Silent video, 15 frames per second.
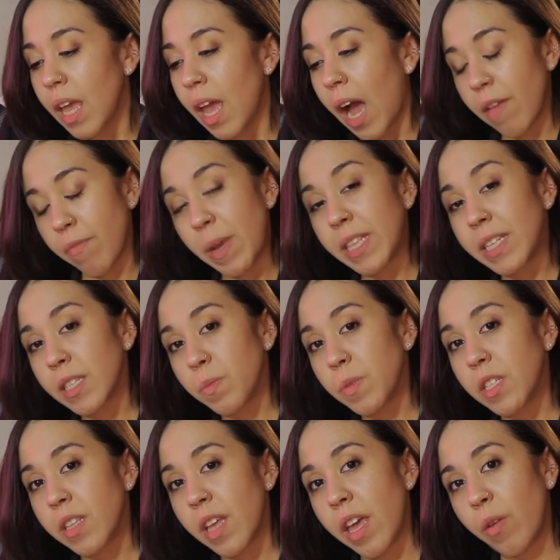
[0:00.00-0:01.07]
i've made this
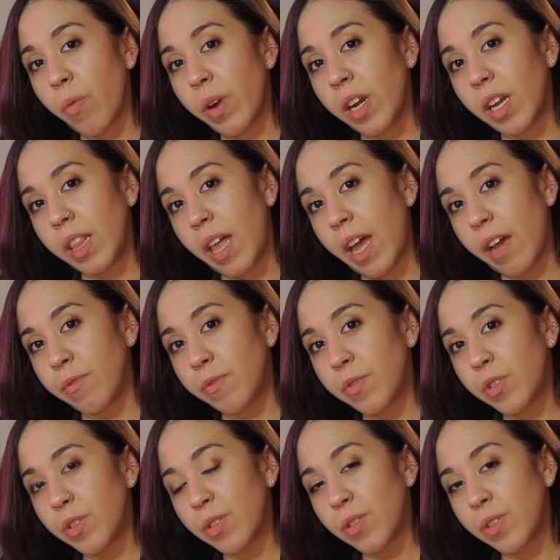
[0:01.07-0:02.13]
mistake where i
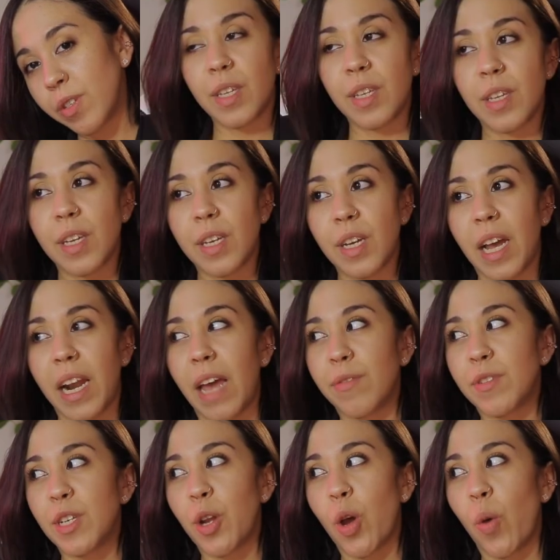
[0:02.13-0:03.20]
left i
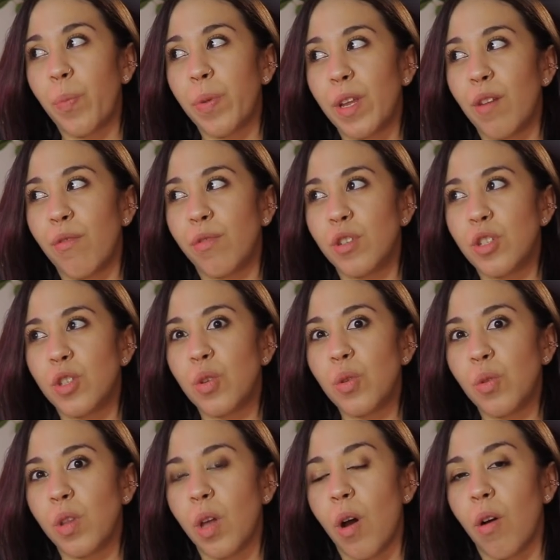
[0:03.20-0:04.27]
left it open for too
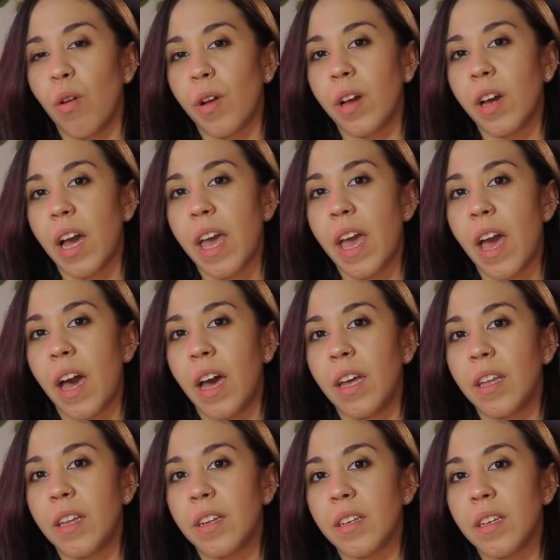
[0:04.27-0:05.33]
long i
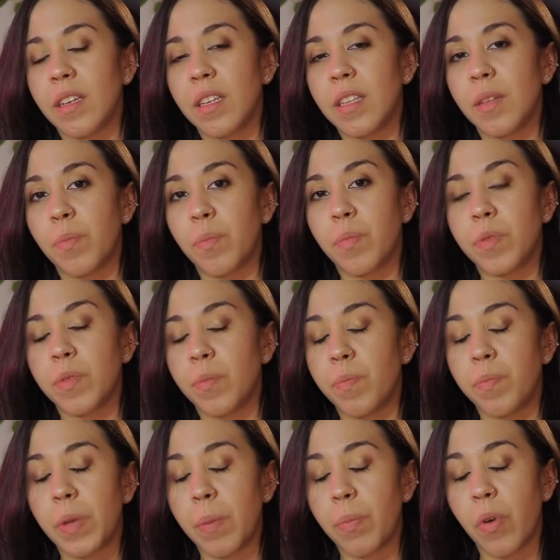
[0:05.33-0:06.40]
had
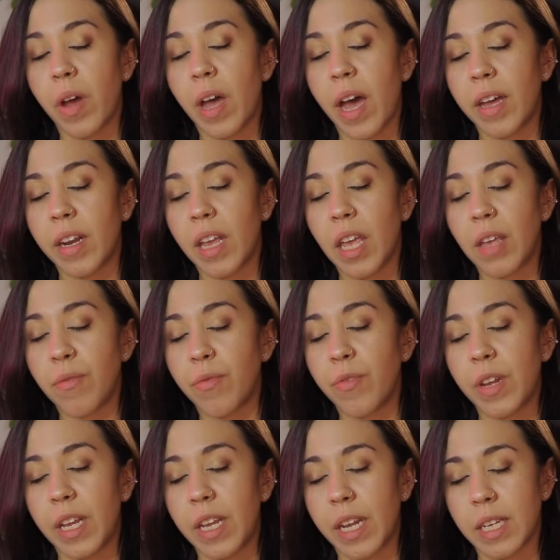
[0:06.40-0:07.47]
people had
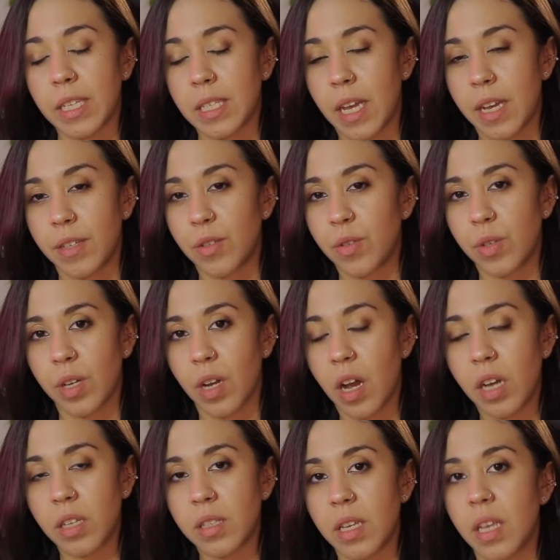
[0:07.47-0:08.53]
infinite access to the
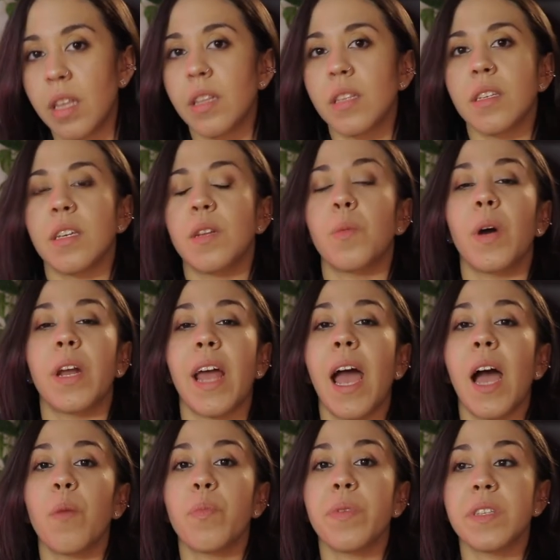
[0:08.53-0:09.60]
content and what
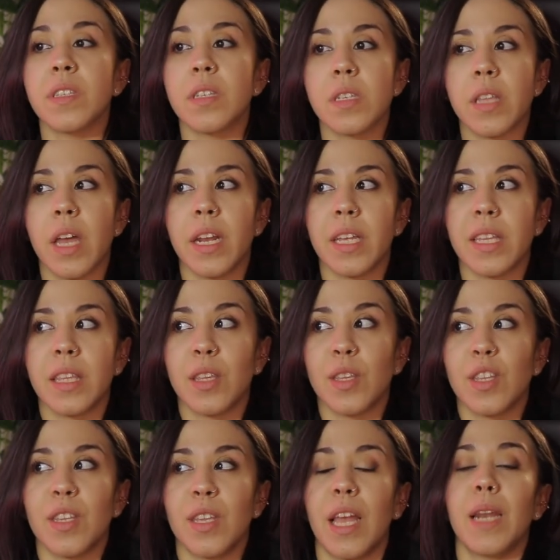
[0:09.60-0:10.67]
happens is that it
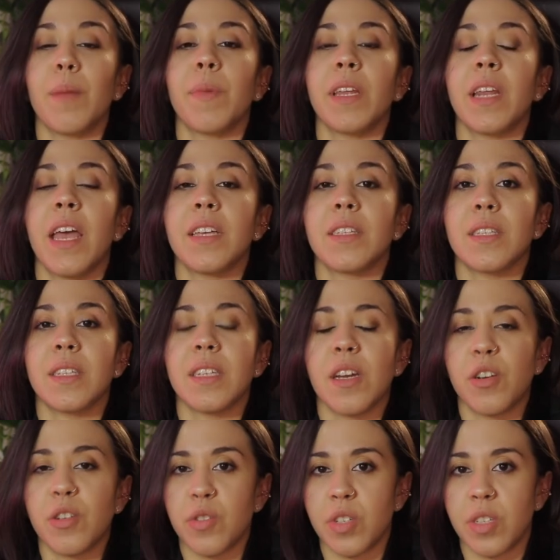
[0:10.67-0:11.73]
eliminates the
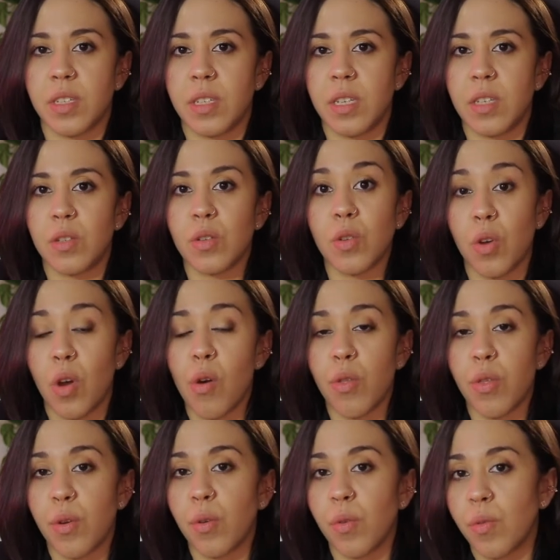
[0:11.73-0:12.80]
urgency to go
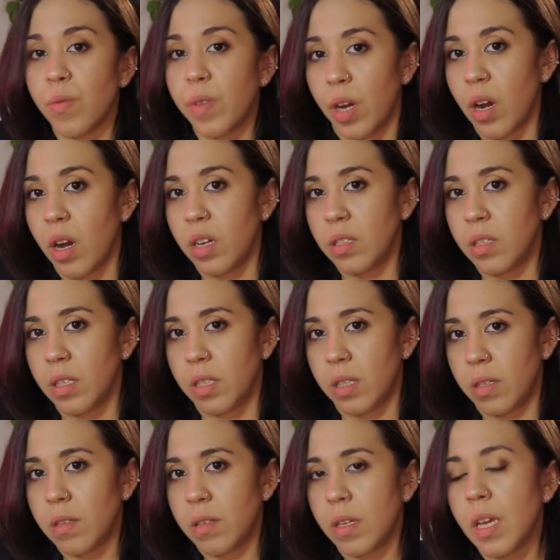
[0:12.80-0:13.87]
through the
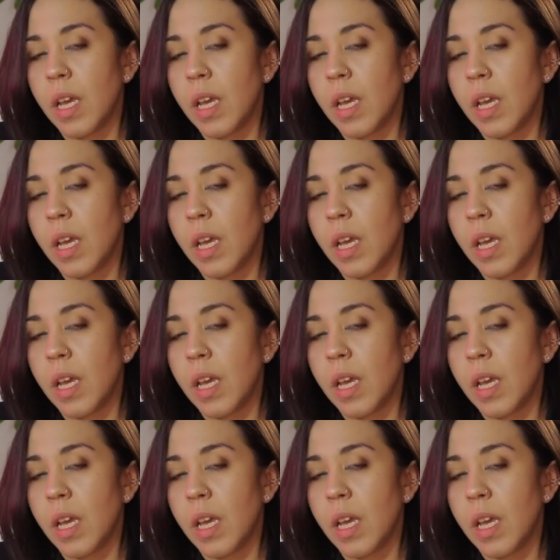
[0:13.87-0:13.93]
content